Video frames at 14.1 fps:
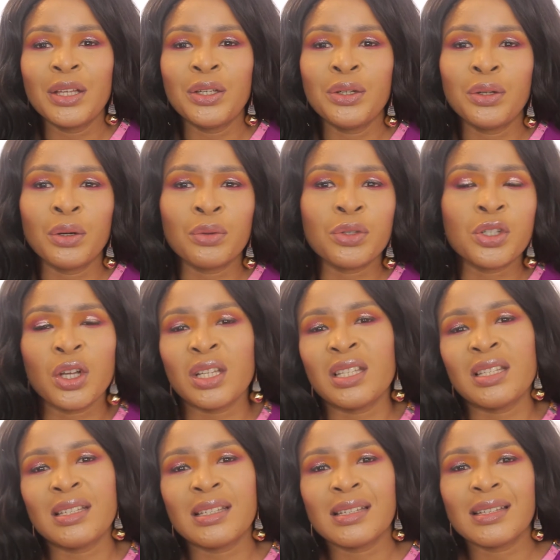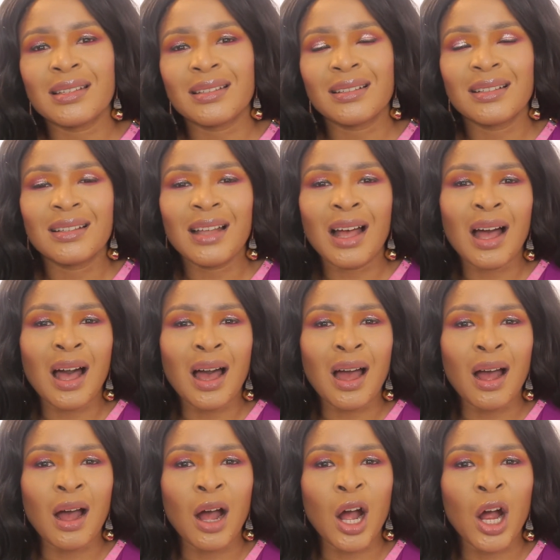you know, just
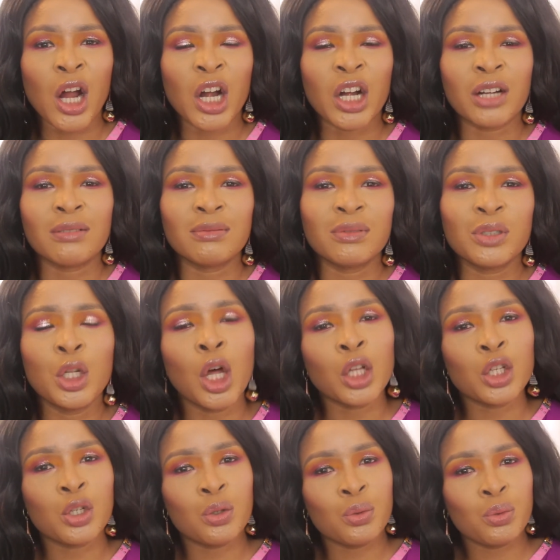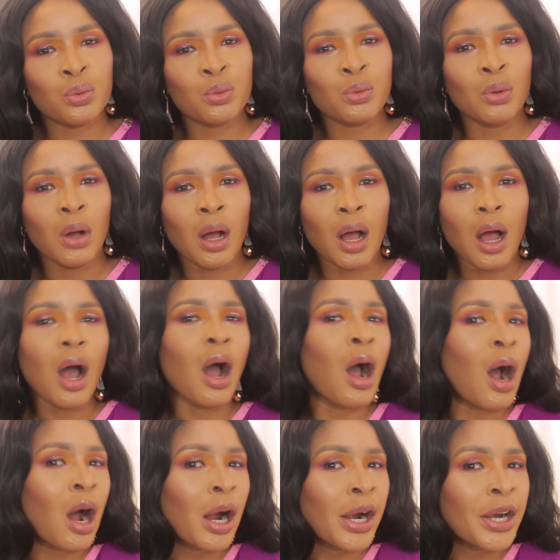are not too
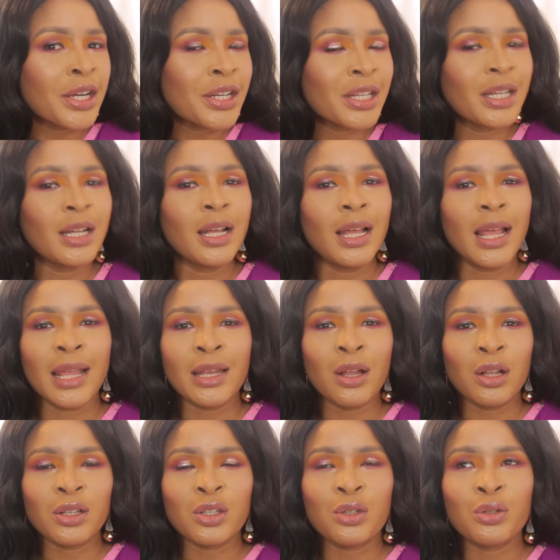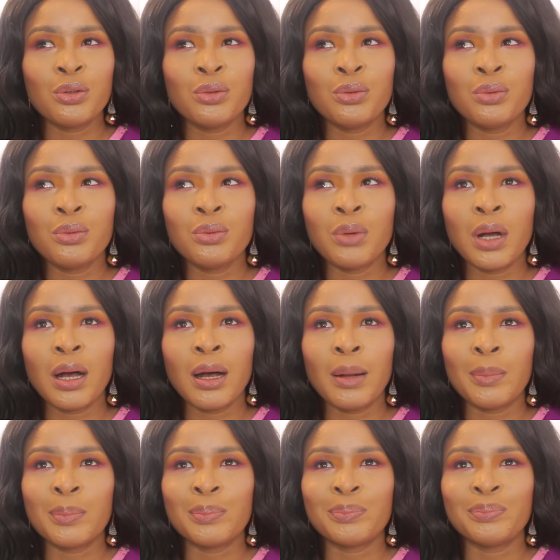hard and not too
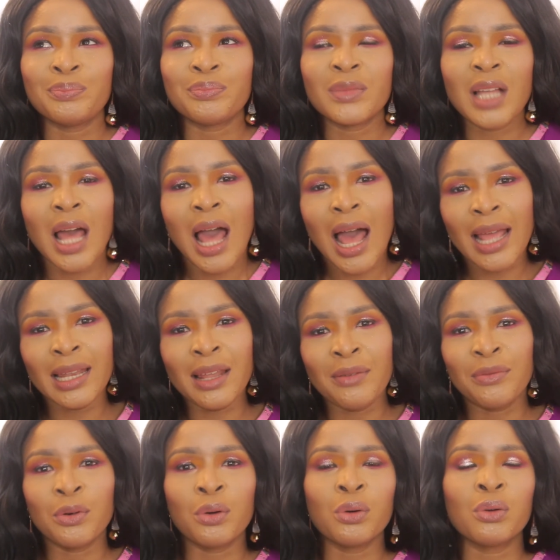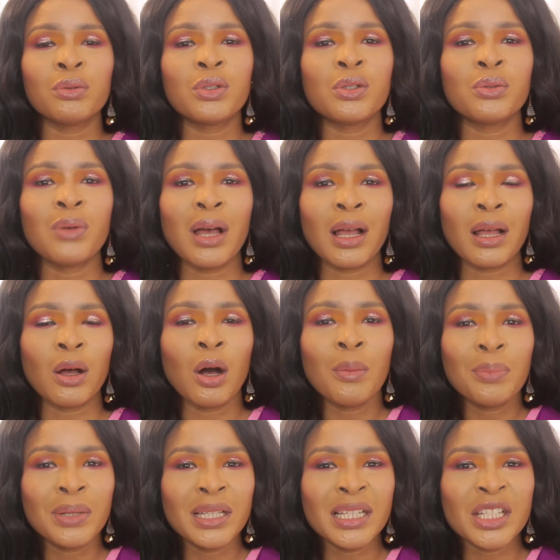high level to
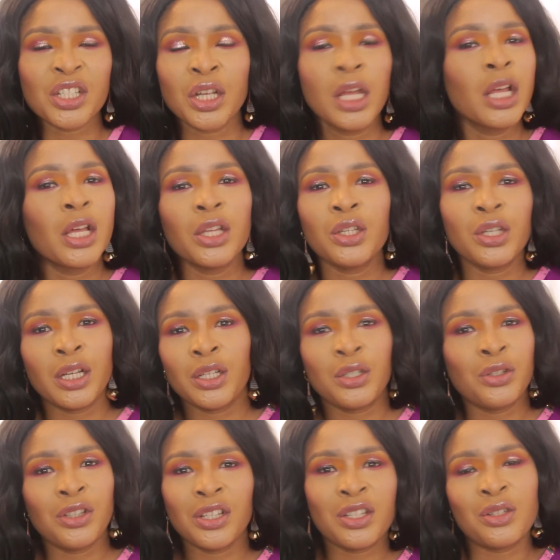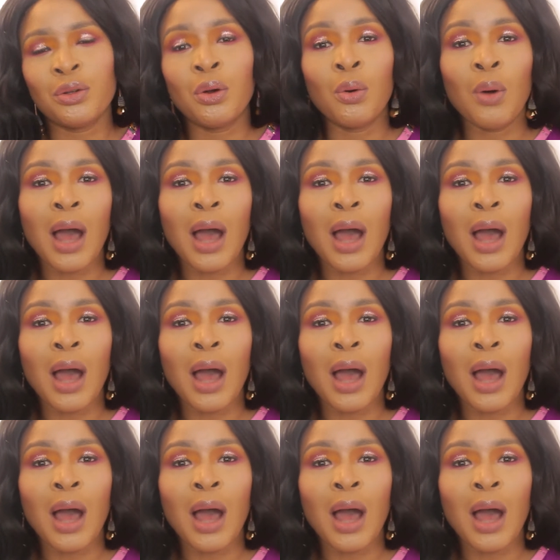accomplish. You can do this to go